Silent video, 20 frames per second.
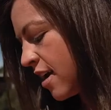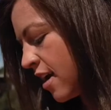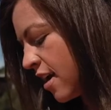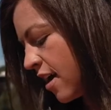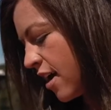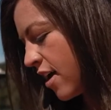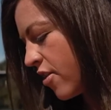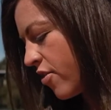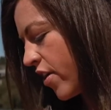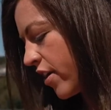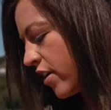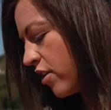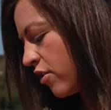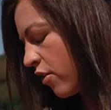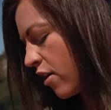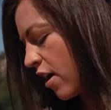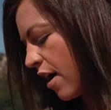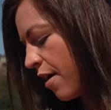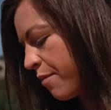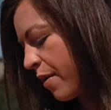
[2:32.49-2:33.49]
and then you'll
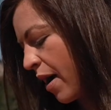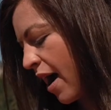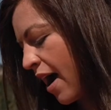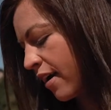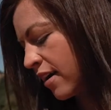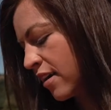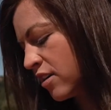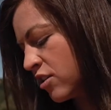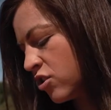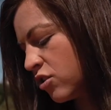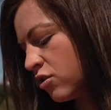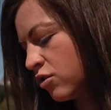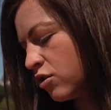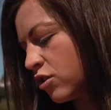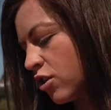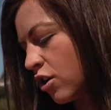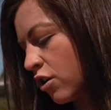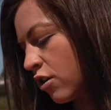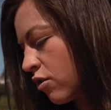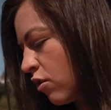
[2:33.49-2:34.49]
come back and do
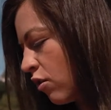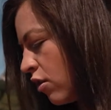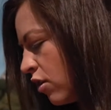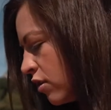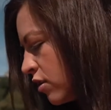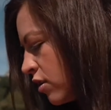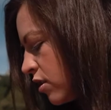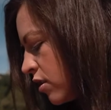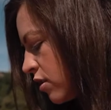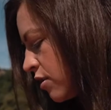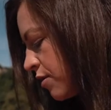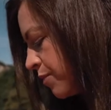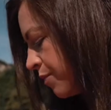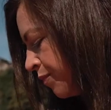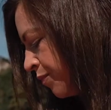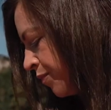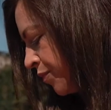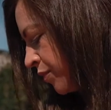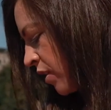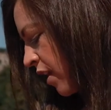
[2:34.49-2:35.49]
circles,
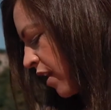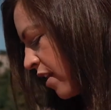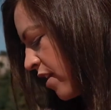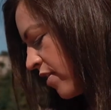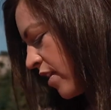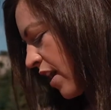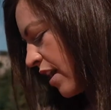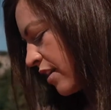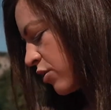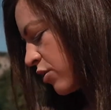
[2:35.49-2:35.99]
and that's